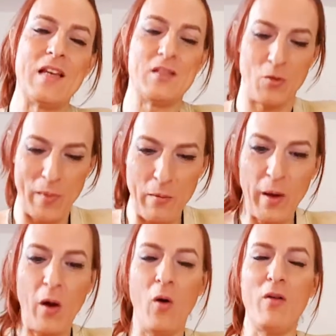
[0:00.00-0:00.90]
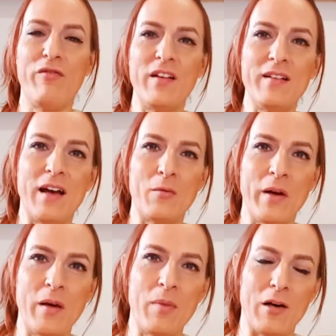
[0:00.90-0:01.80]
So may we all feel that
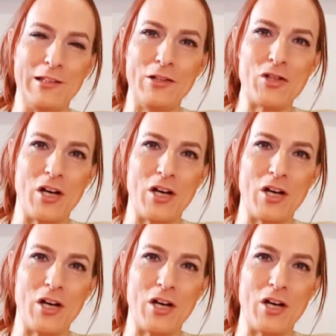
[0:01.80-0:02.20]
way about each